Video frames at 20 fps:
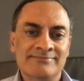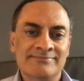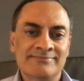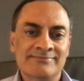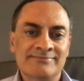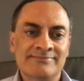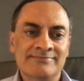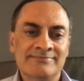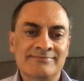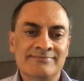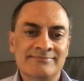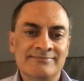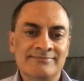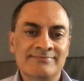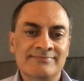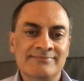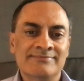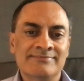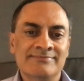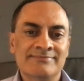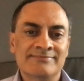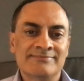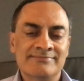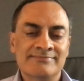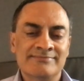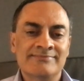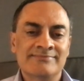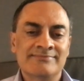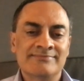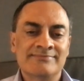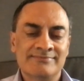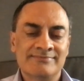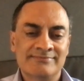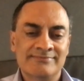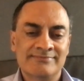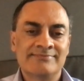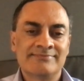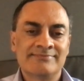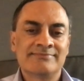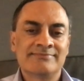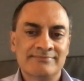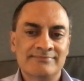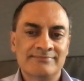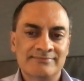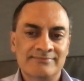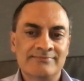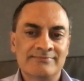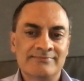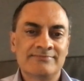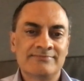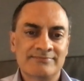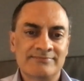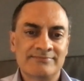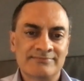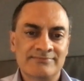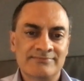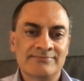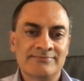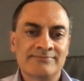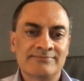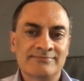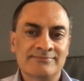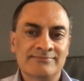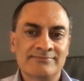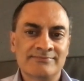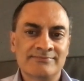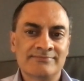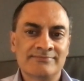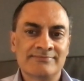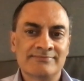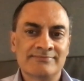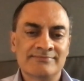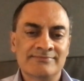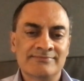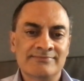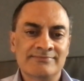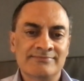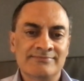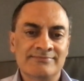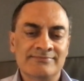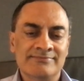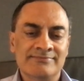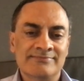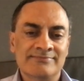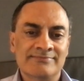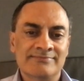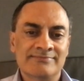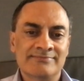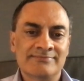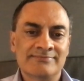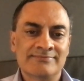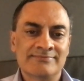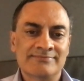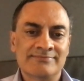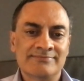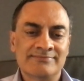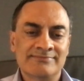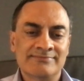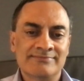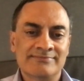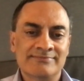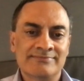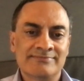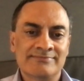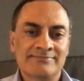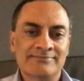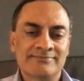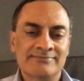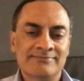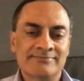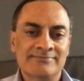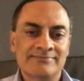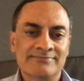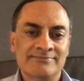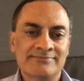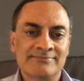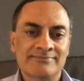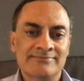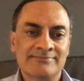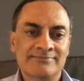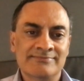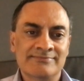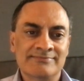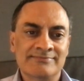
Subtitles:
(silent)